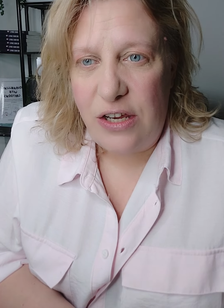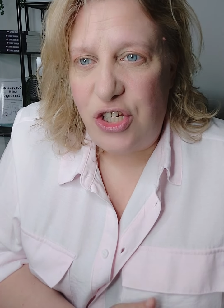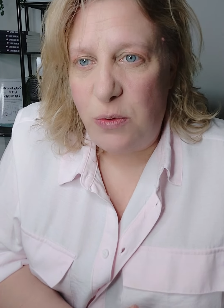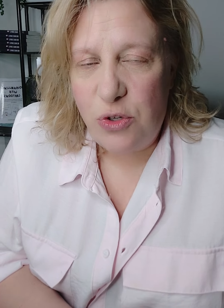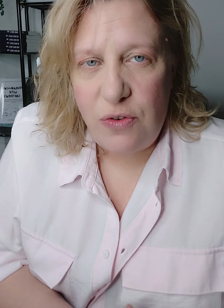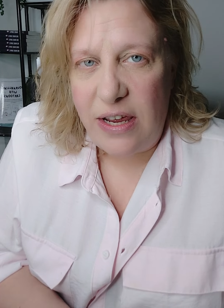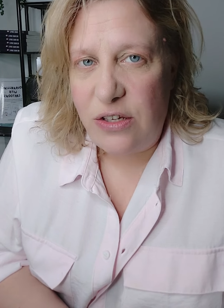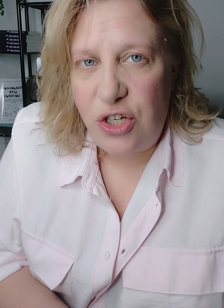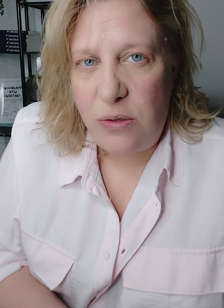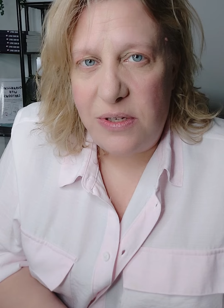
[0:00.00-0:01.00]
she was
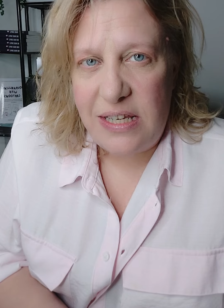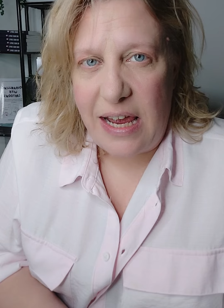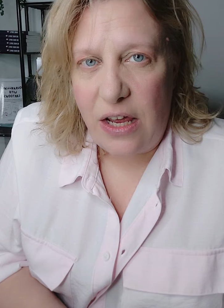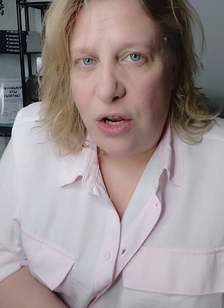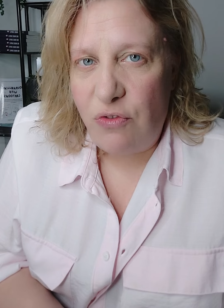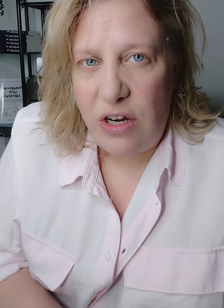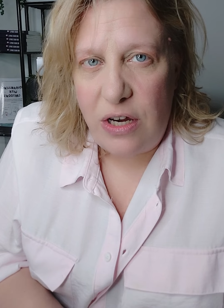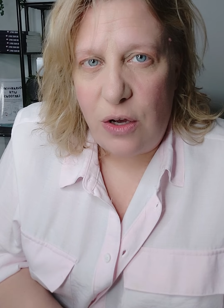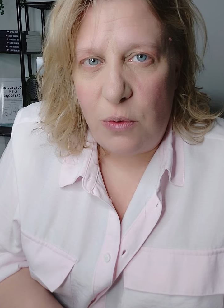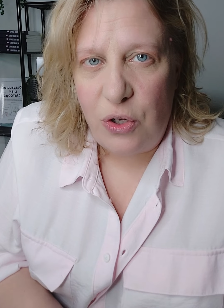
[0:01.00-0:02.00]
great, and she was saying, I don't
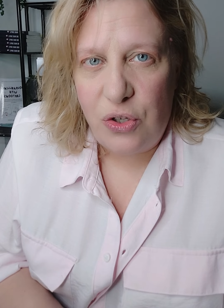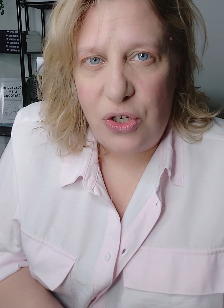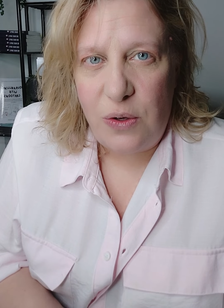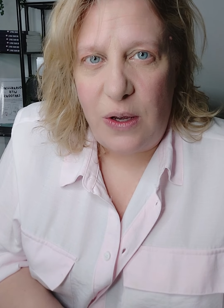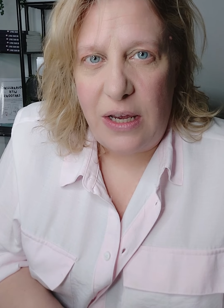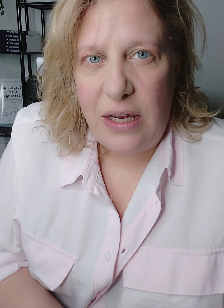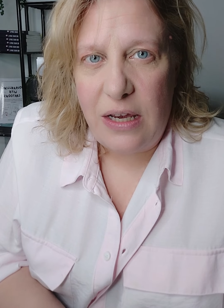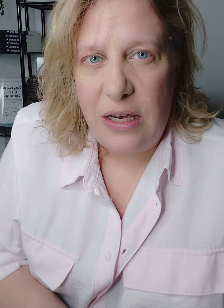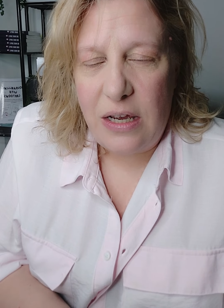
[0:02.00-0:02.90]
really know what you're doing,